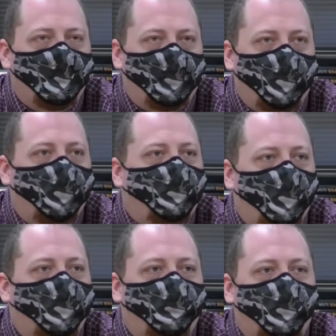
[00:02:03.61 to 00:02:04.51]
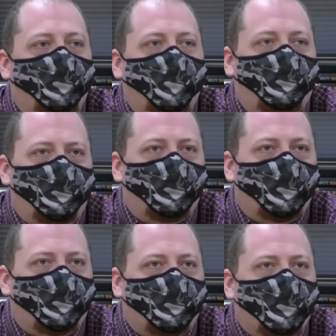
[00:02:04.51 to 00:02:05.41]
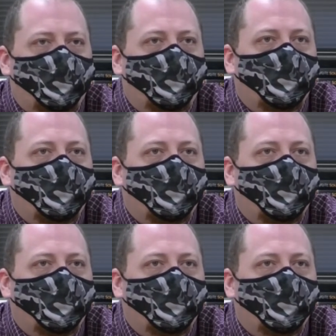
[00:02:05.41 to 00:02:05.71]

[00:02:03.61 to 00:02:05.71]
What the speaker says: But I very much enjoy this one.